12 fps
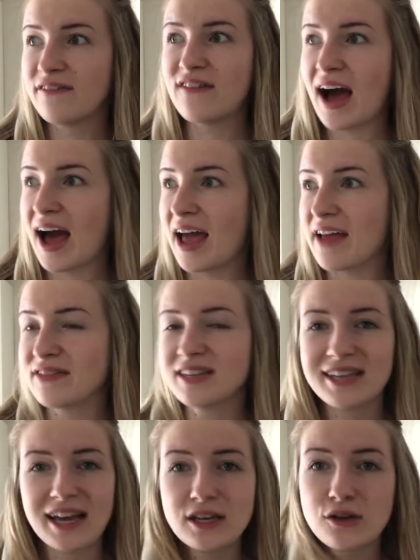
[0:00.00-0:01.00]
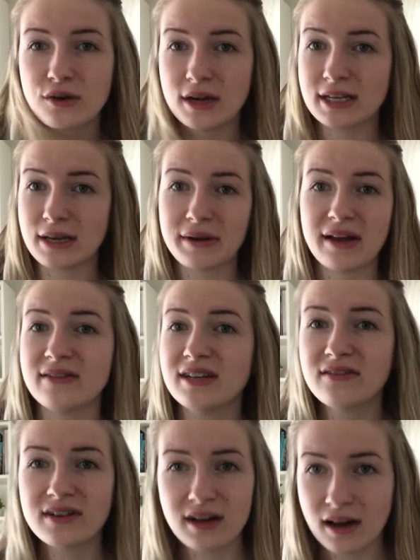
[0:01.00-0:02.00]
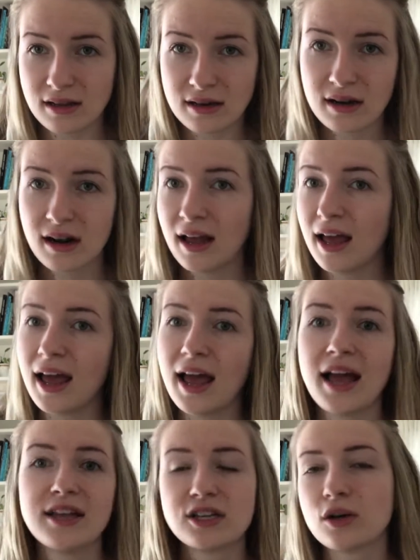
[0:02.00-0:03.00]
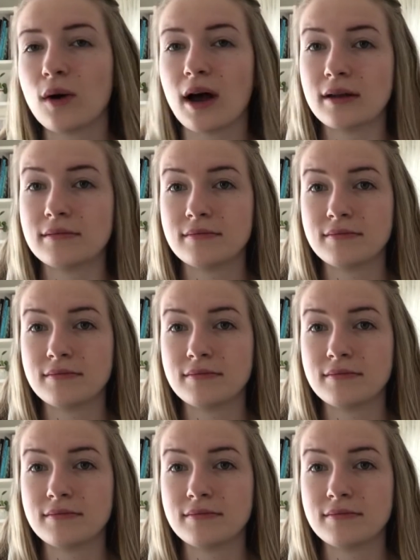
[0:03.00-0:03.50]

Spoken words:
5 to 10 degrees, I would have a different color, and so on.